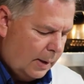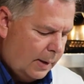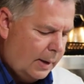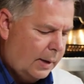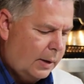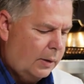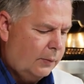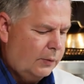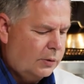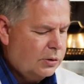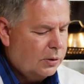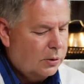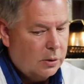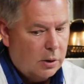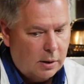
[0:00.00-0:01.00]
And I'm going to
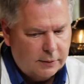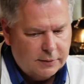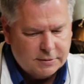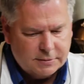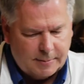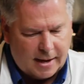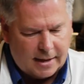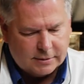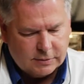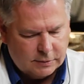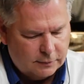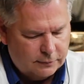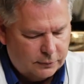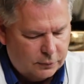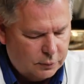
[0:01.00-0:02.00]
return all this back to
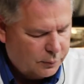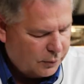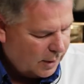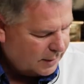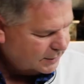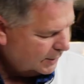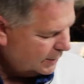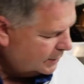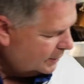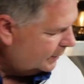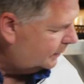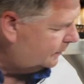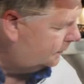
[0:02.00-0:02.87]
the food processor.